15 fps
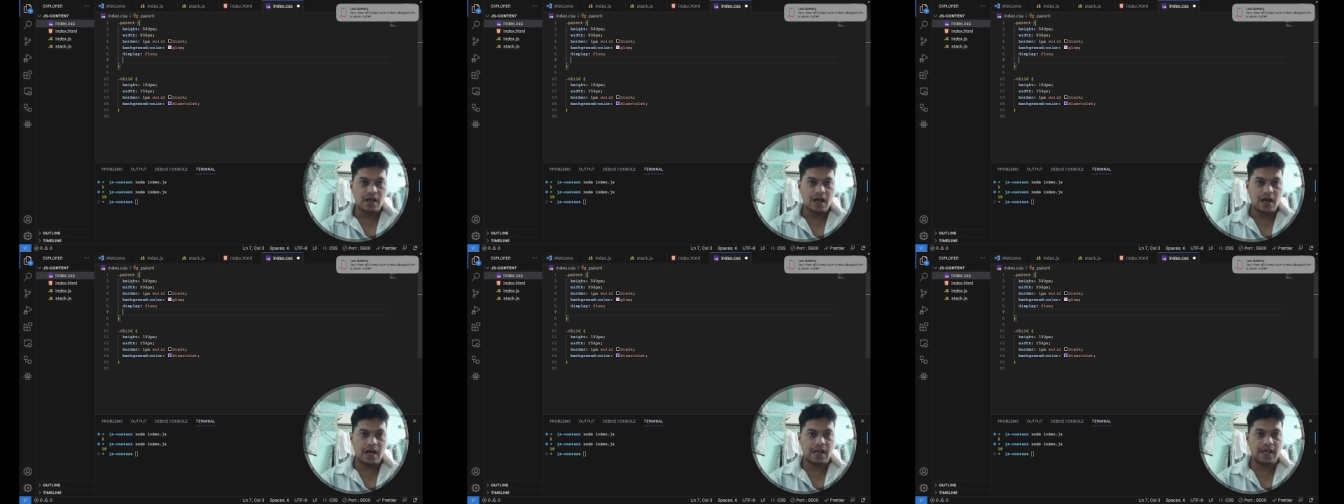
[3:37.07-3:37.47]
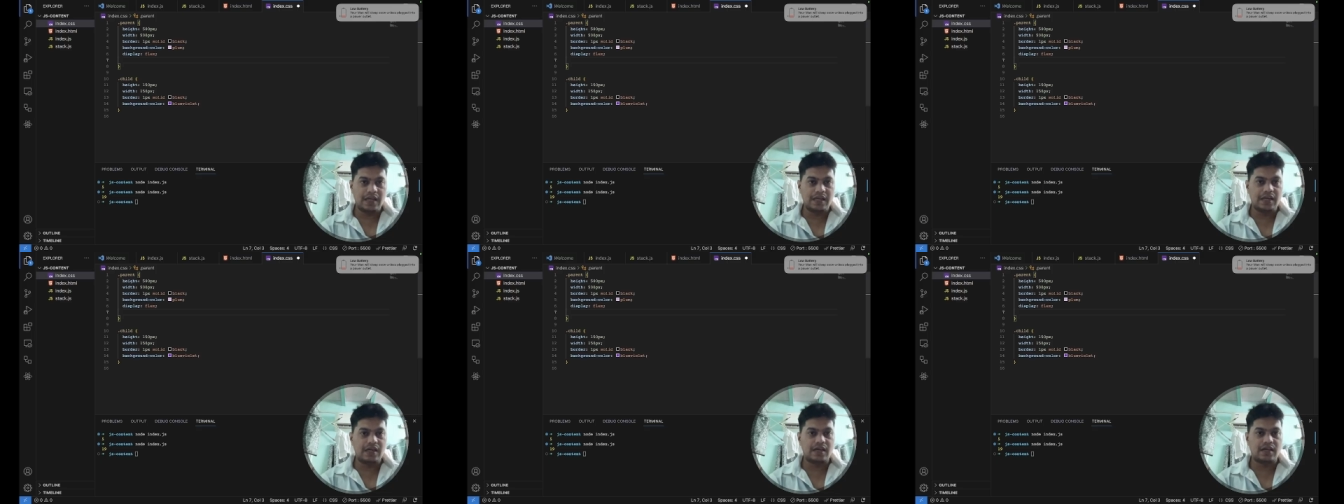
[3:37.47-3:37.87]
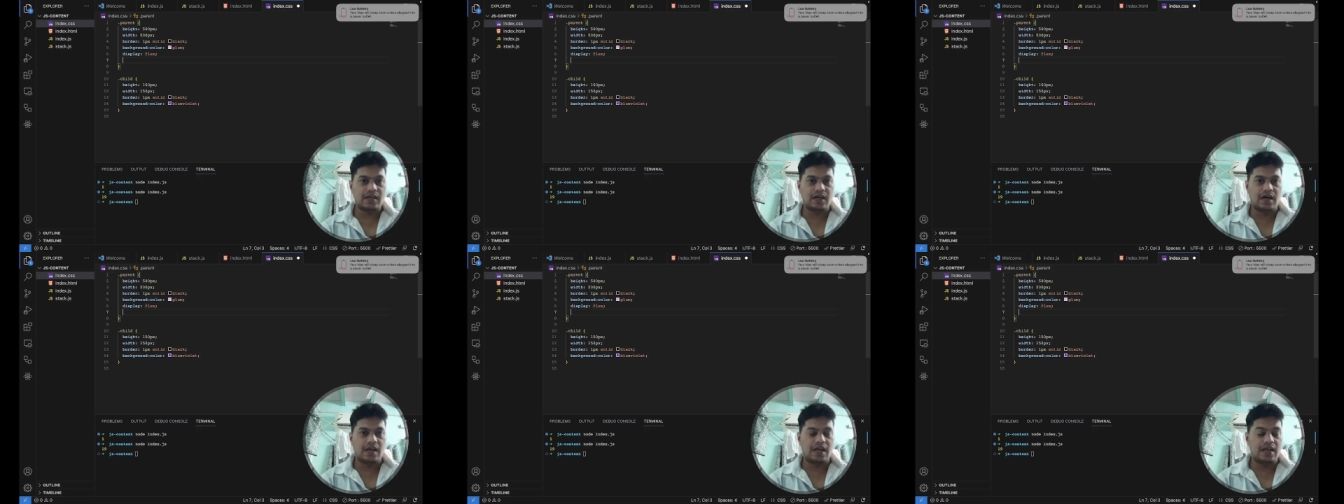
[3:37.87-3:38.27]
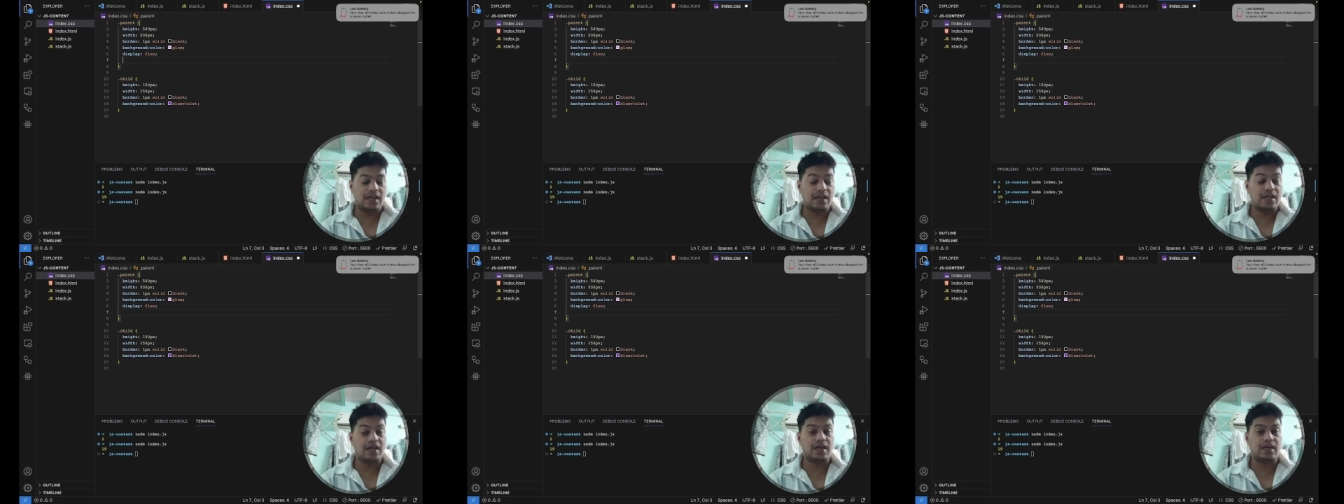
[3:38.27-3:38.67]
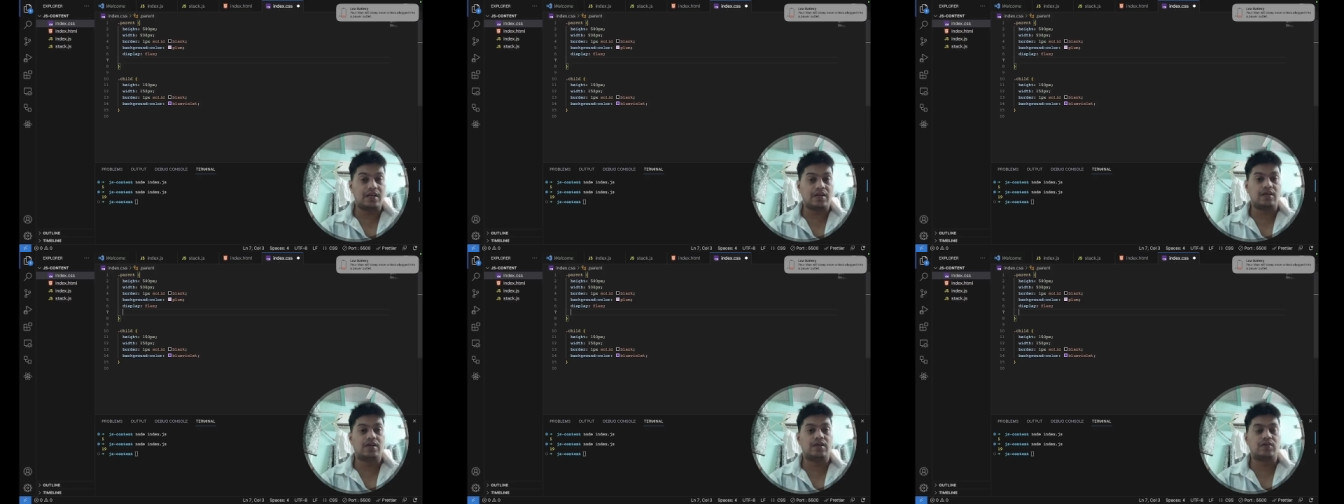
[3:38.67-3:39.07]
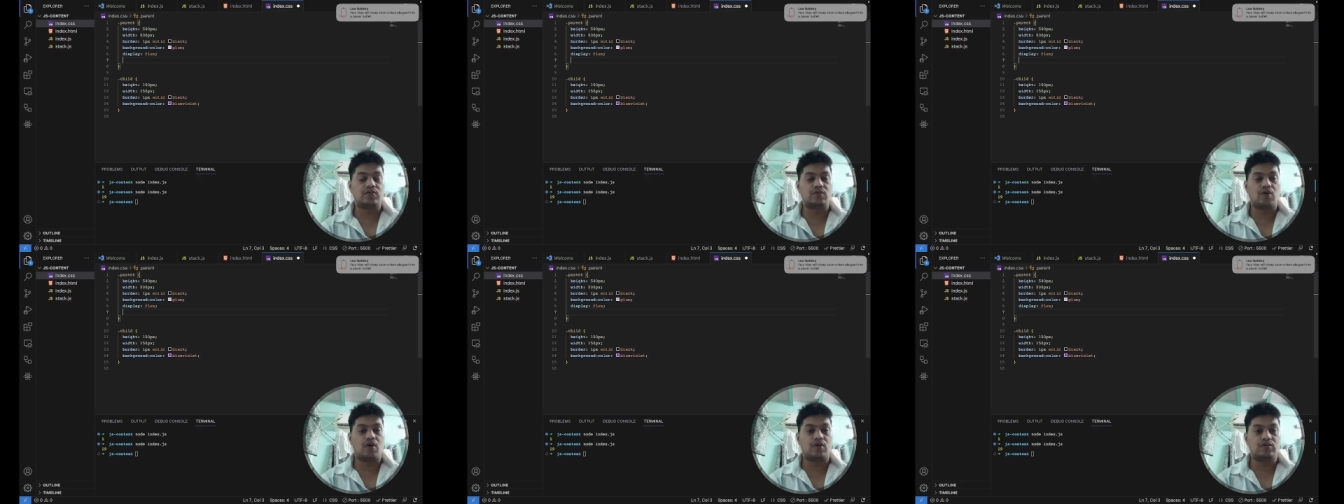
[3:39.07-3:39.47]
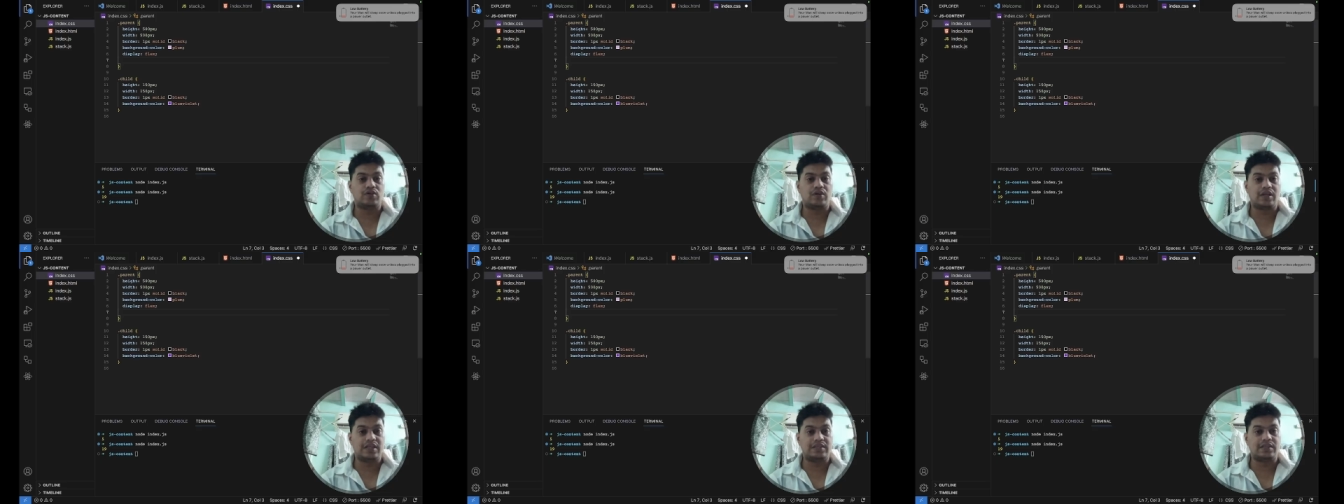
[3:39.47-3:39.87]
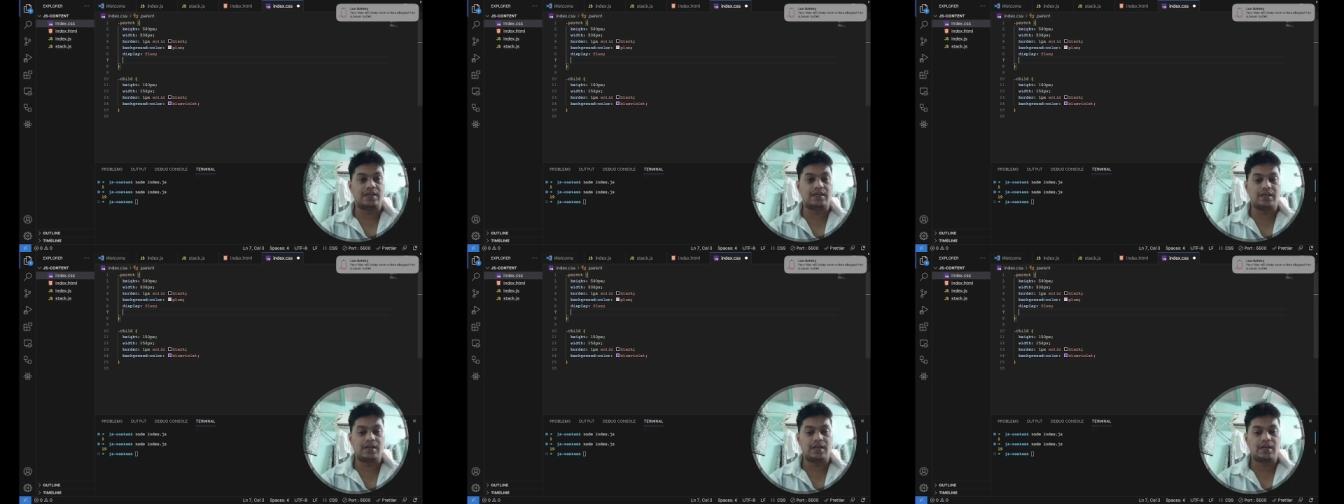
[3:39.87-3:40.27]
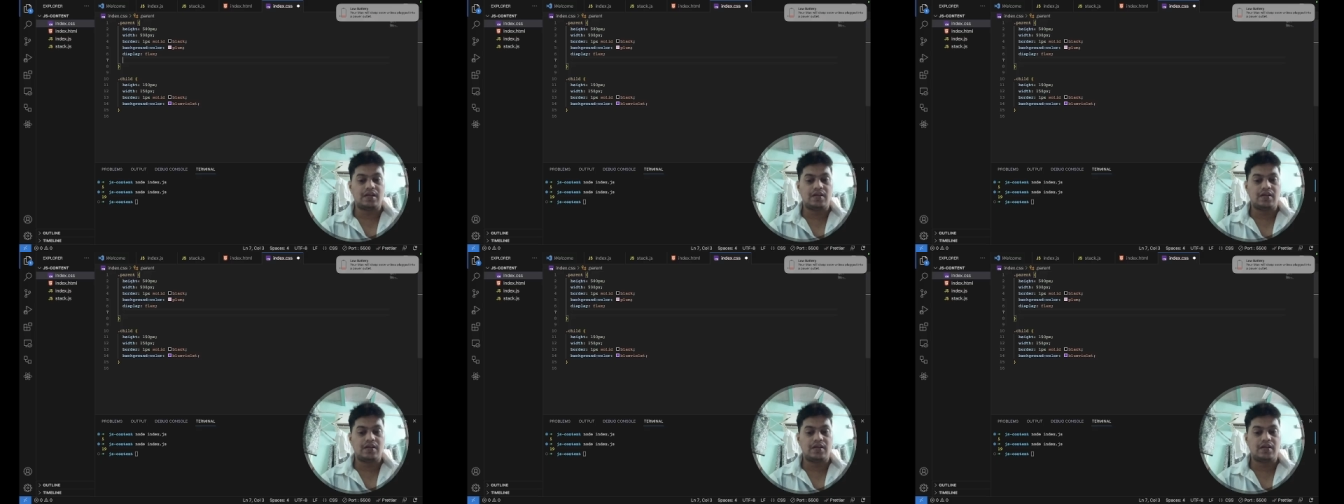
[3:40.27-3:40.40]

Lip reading: aligning it to the horizontally center,